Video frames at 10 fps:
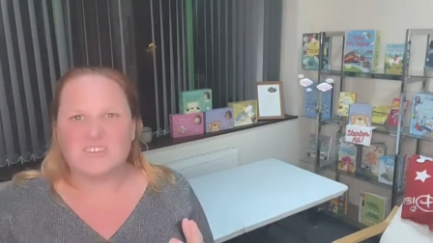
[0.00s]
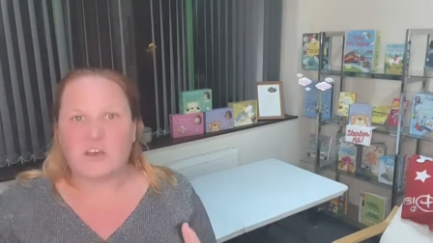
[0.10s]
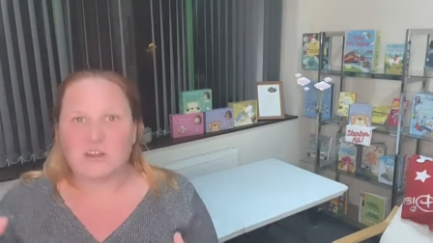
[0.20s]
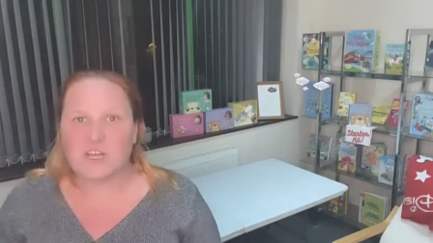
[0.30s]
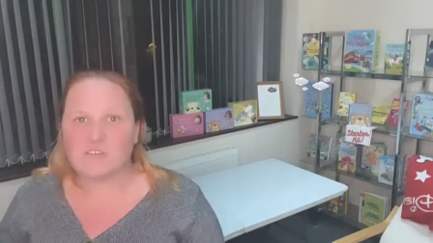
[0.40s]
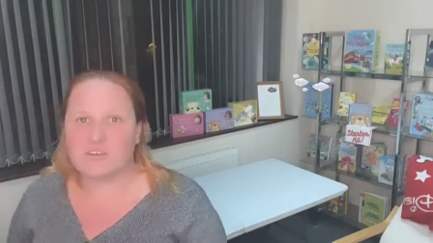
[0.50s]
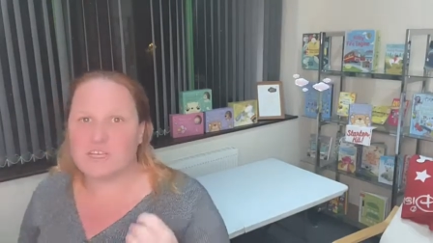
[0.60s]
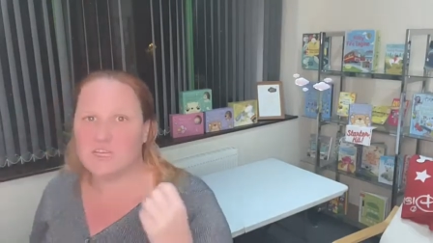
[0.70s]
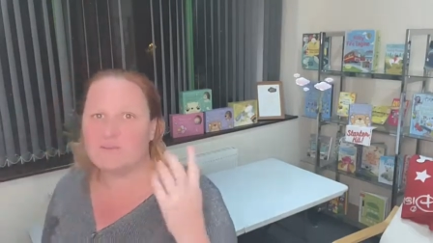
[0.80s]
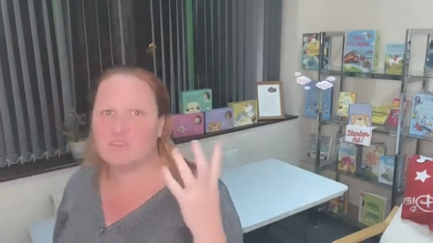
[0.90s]
toddler
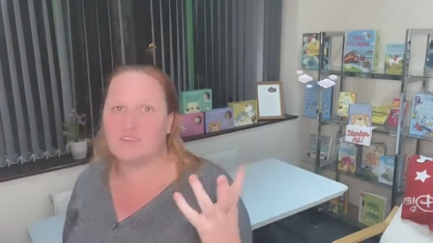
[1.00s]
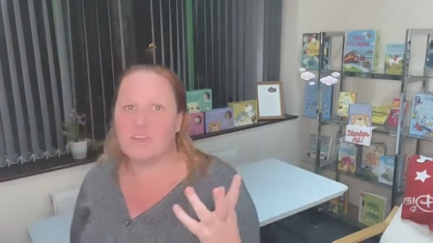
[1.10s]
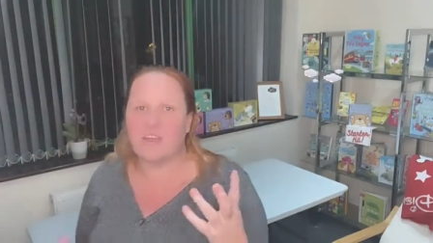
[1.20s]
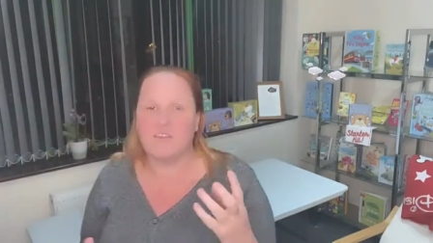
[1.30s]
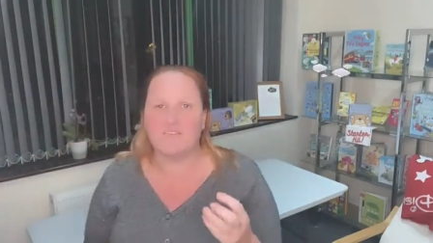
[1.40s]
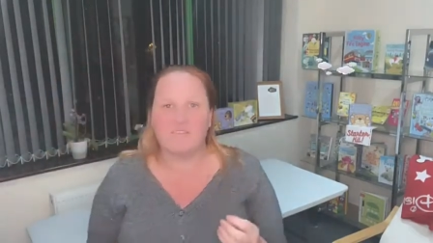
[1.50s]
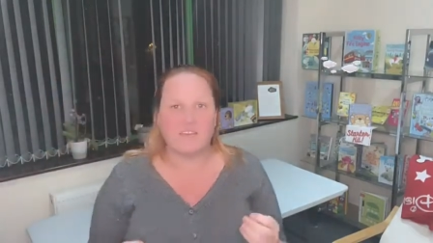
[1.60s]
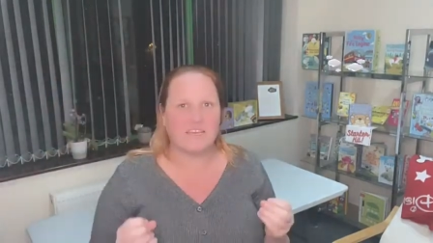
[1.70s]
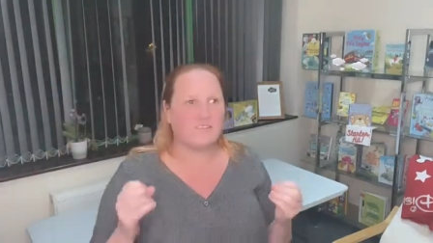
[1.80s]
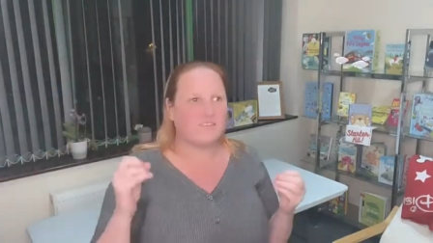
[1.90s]
groups, to
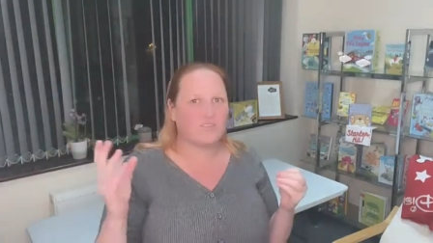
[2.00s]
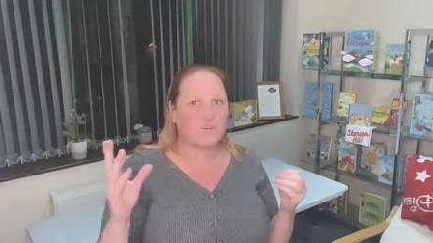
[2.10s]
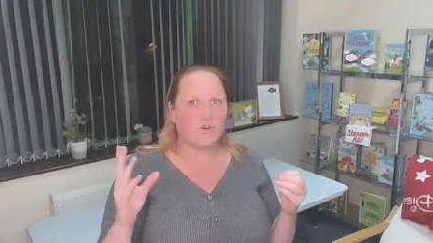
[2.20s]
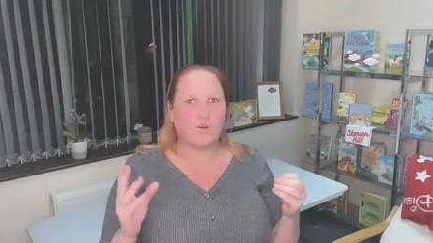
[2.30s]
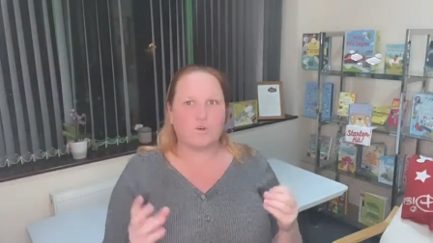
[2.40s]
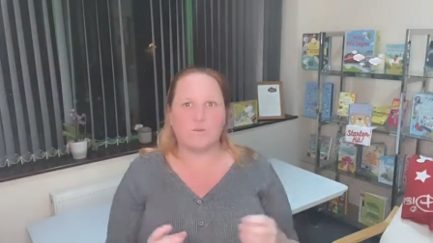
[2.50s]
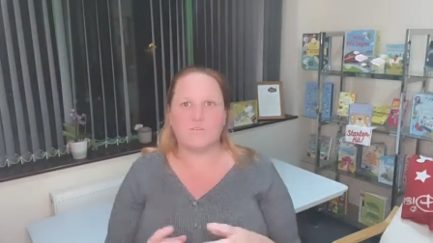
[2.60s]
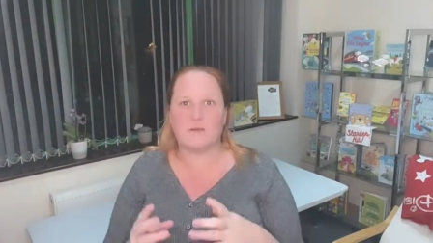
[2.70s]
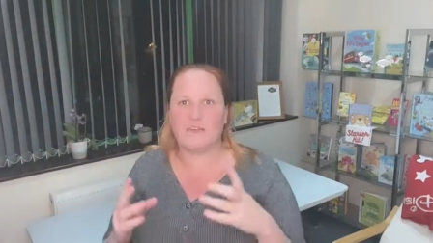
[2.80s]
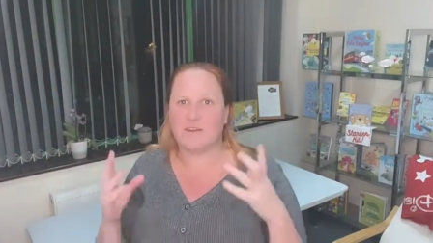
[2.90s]
nurseries, to schools,
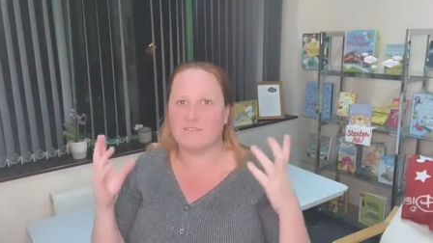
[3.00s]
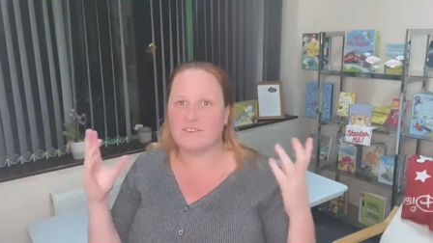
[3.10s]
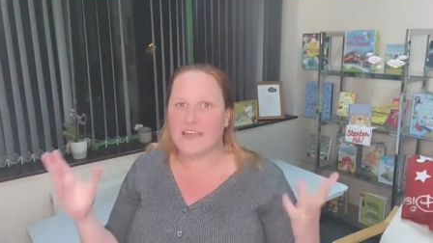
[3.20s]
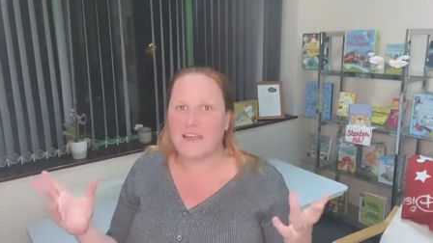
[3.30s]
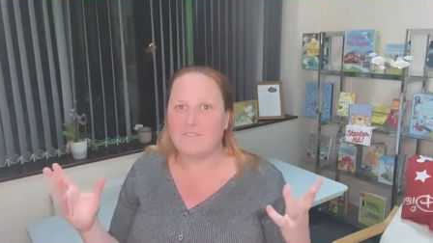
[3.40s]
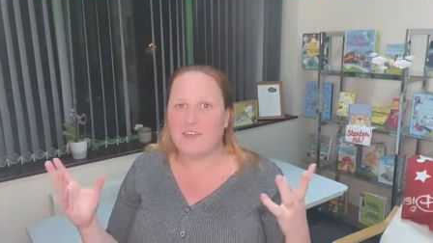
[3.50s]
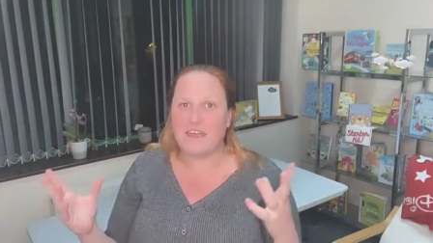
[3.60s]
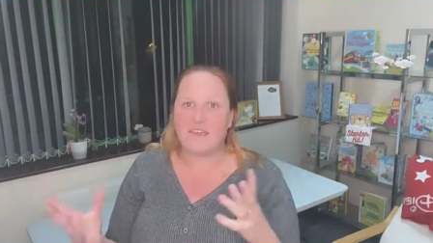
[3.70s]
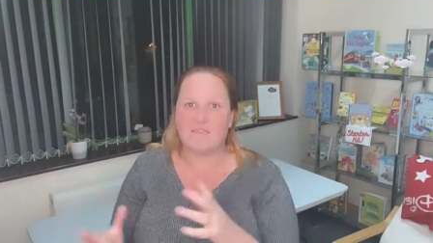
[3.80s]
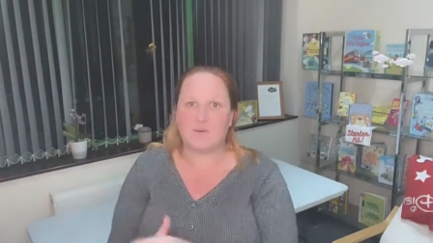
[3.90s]
we can go out to
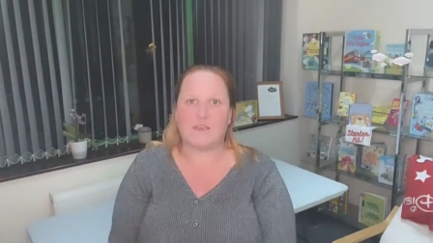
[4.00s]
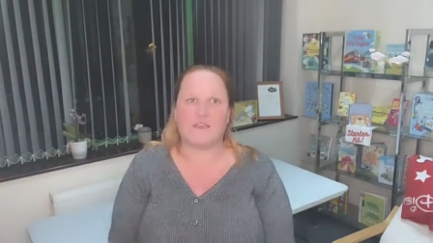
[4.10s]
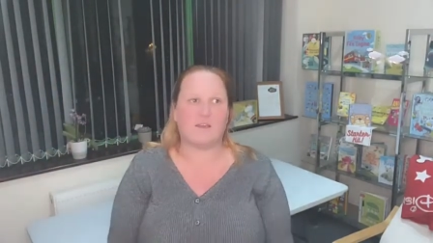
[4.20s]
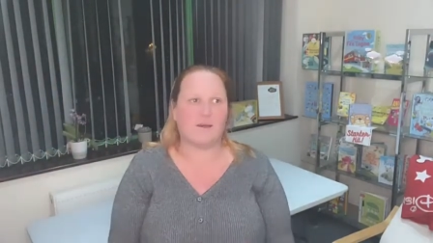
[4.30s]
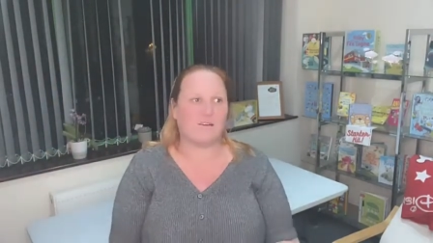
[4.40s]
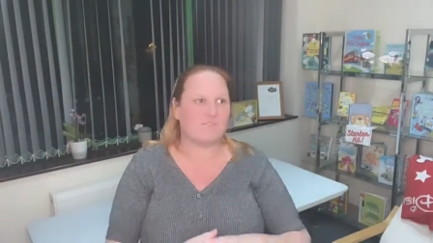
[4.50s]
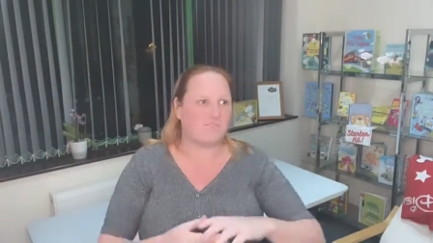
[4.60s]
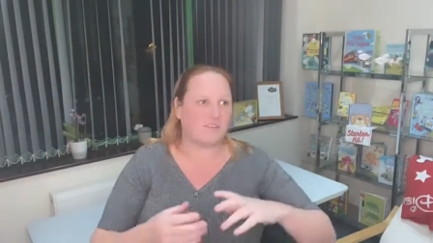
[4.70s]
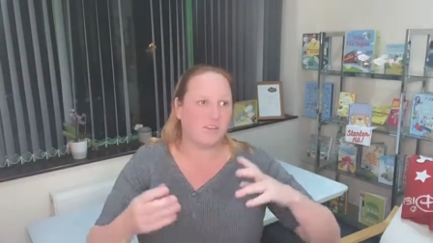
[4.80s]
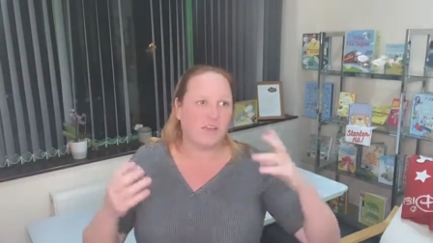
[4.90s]
cafes, we can go out
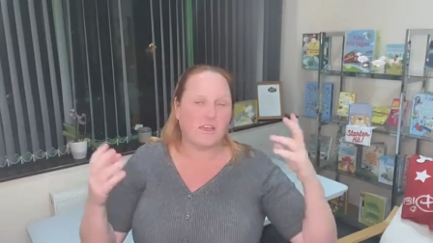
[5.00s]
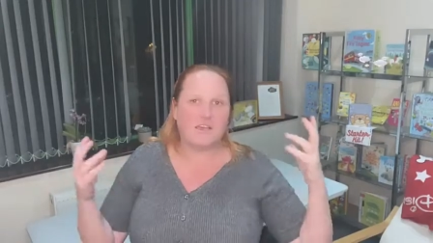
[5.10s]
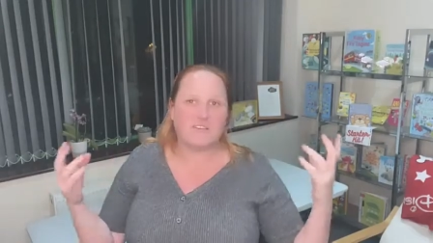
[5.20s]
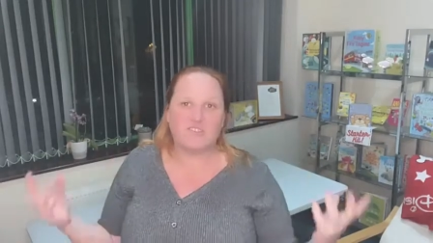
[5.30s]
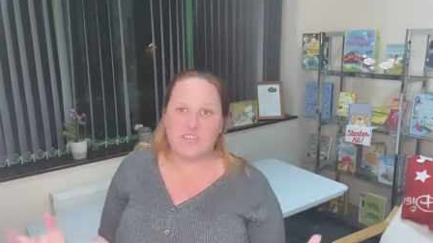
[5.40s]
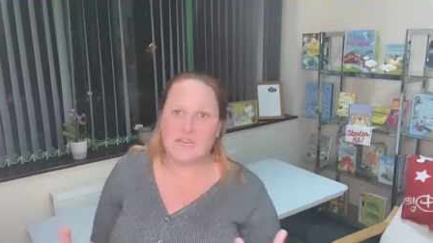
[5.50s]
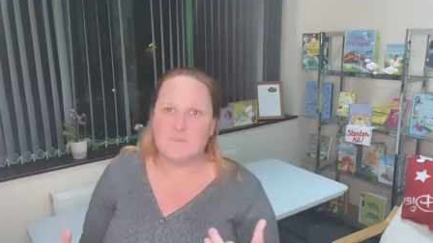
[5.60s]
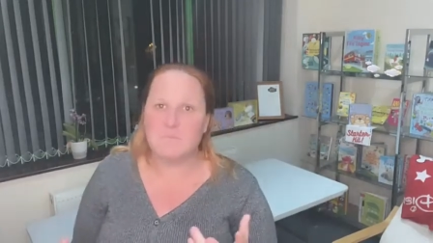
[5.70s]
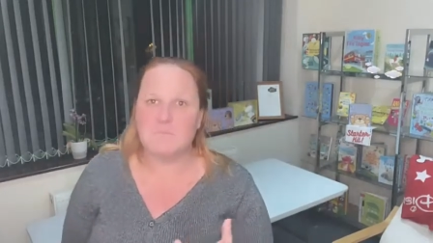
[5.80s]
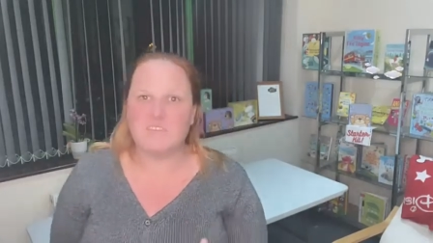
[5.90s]
to
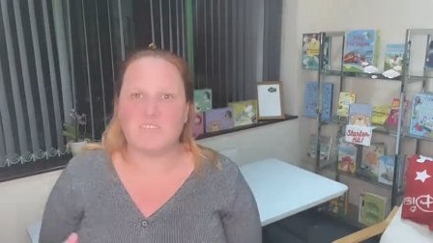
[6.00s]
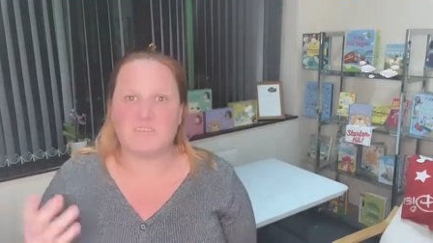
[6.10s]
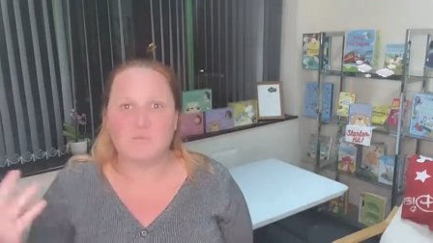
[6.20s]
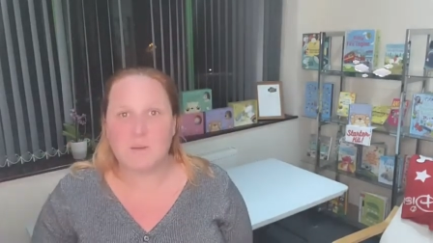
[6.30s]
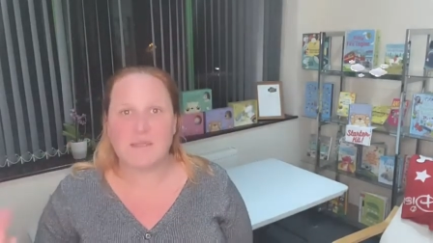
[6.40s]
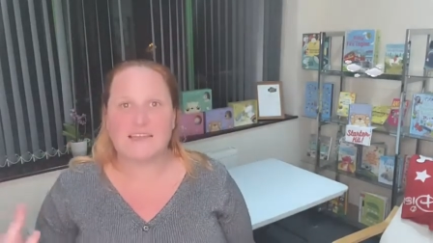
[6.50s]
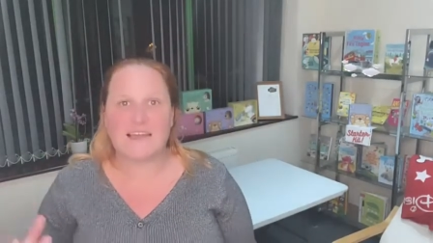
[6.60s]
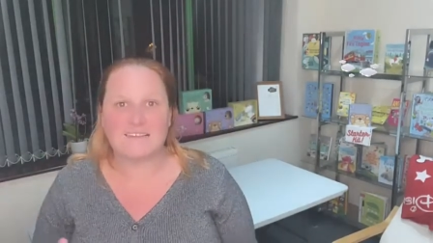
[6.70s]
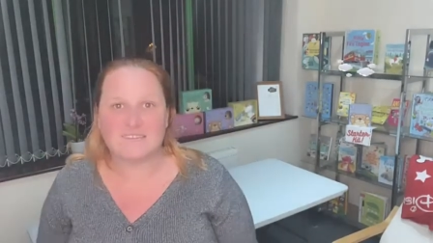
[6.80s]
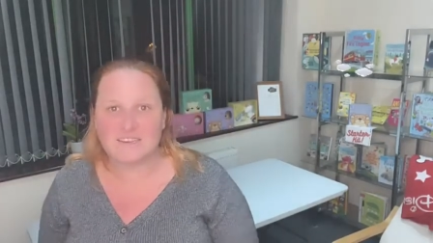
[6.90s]
gyms, to swimming
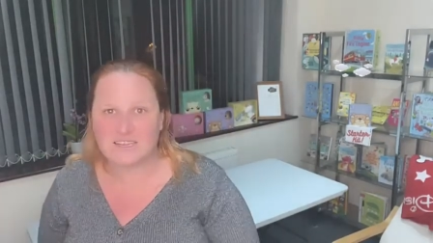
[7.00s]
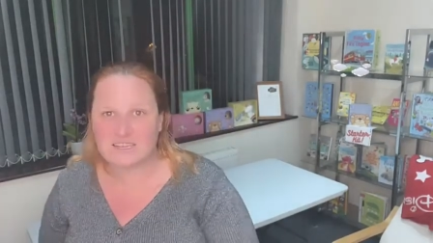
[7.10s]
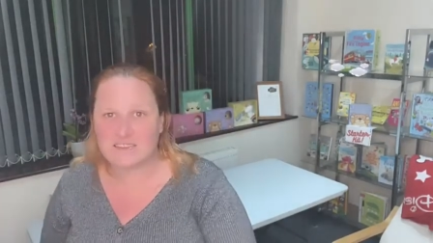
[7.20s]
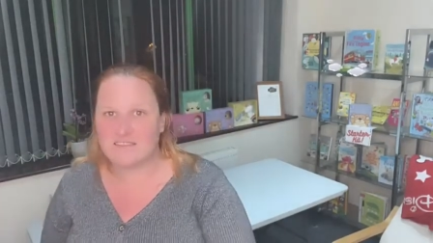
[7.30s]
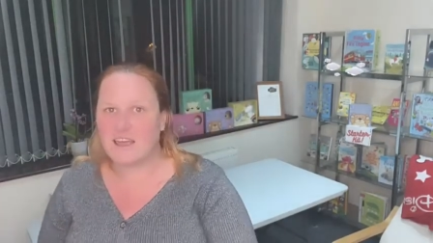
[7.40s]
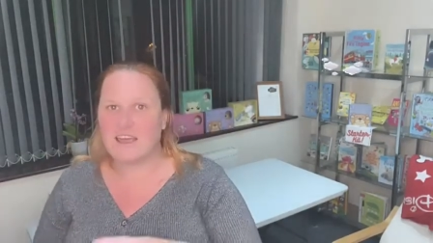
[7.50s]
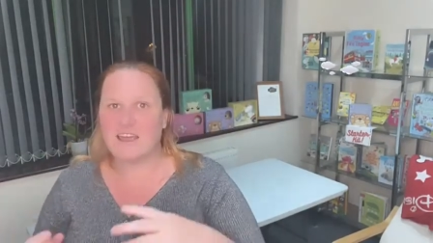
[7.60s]
lessons,